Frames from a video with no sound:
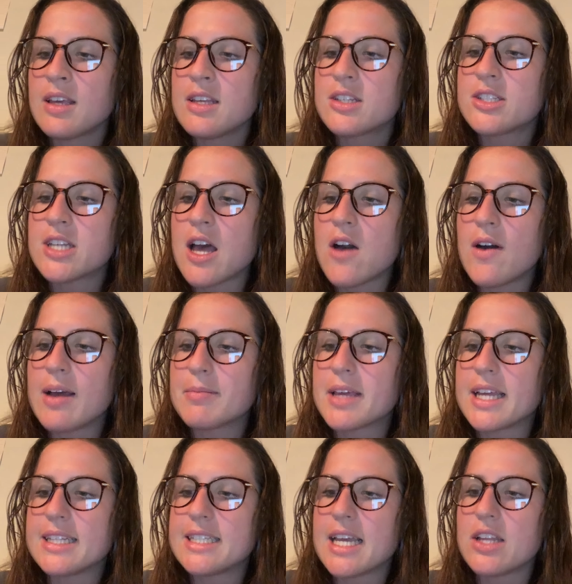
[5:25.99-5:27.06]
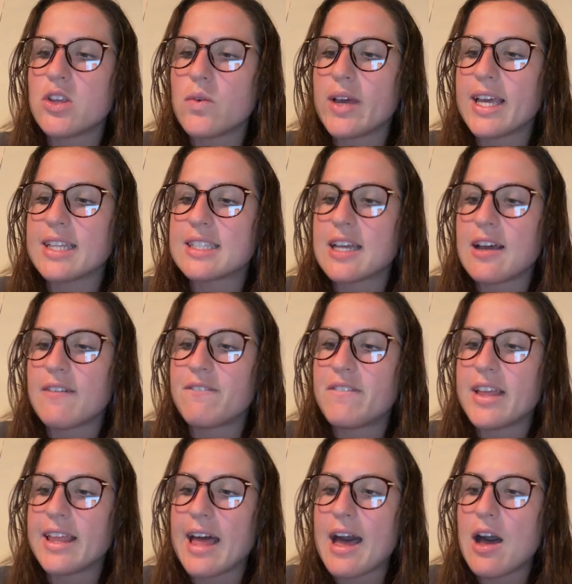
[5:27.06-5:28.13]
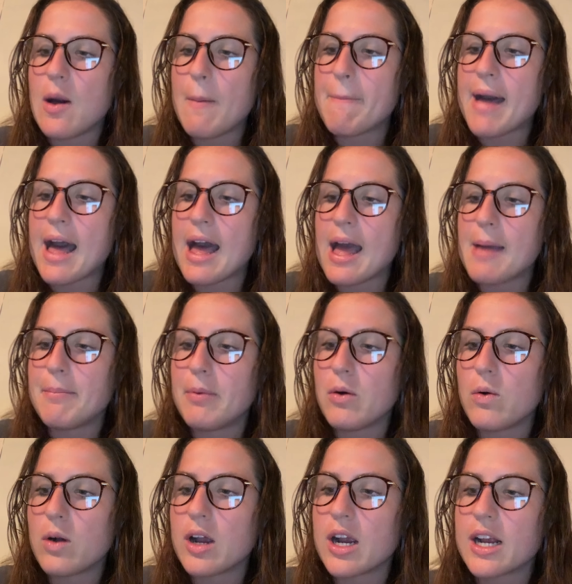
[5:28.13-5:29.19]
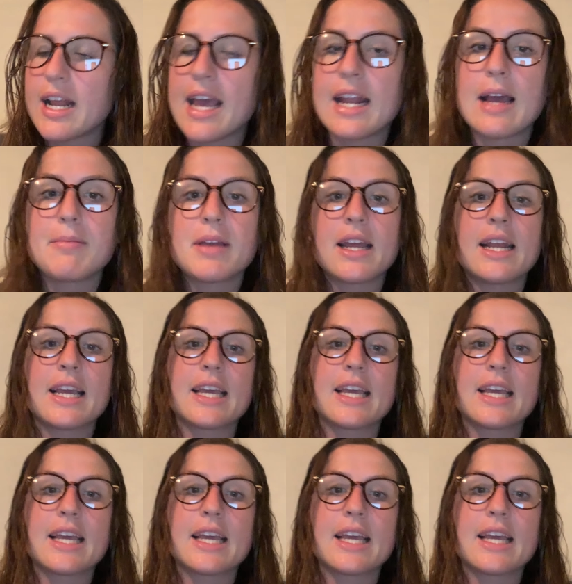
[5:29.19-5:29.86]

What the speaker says: So I'm continuing to fill out my board, and I'm going to